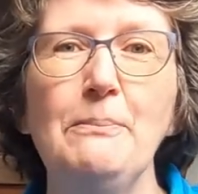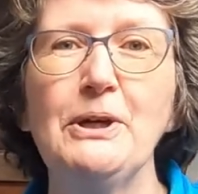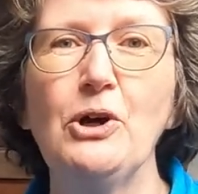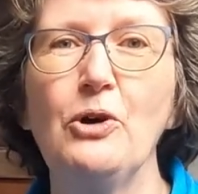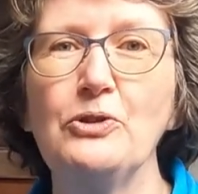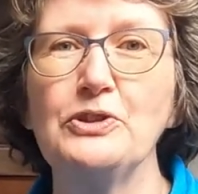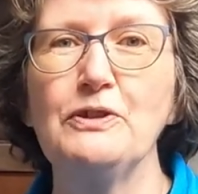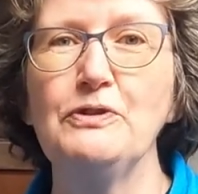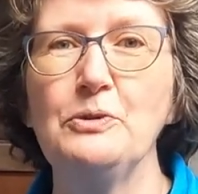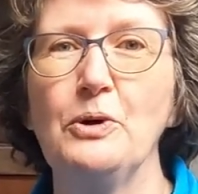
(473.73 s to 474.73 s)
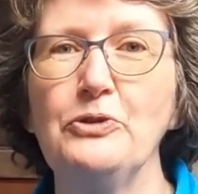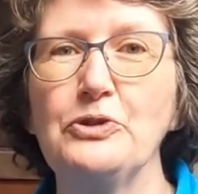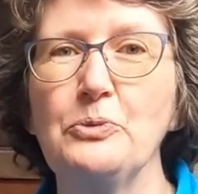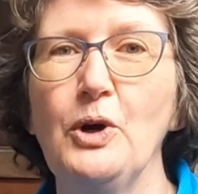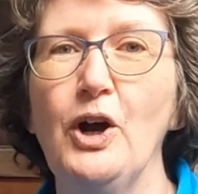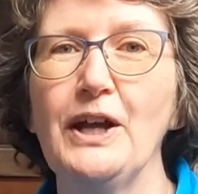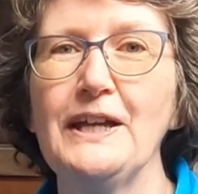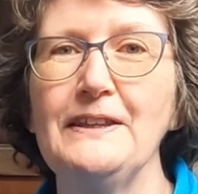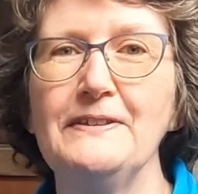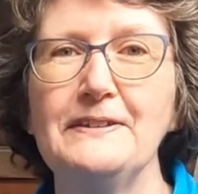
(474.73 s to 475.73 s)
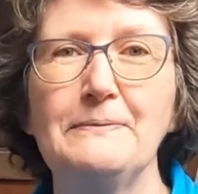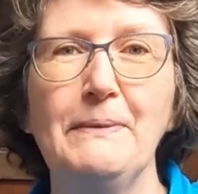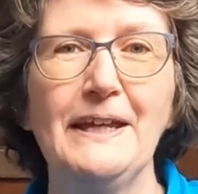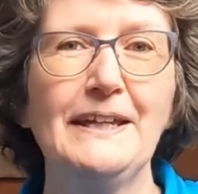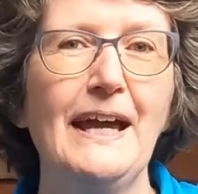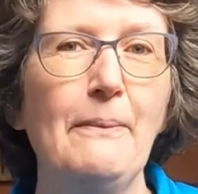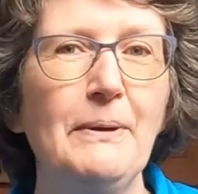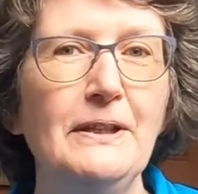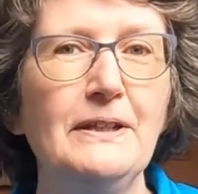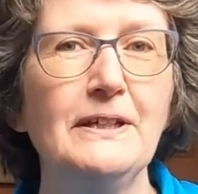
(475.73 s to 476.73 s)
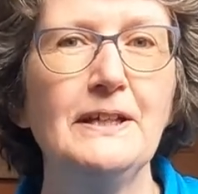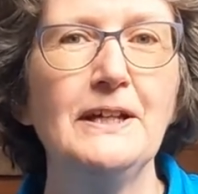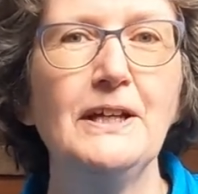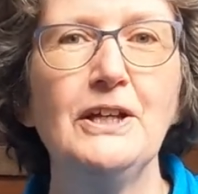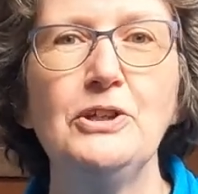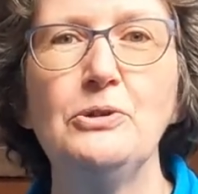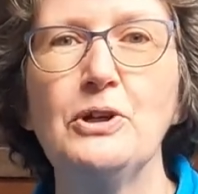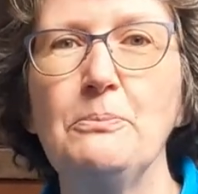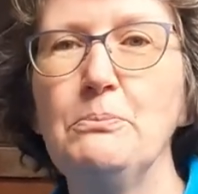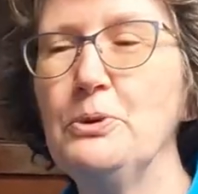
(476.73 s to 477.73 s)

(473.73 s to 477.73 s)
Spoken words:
because if you want to work in this main cabin, you can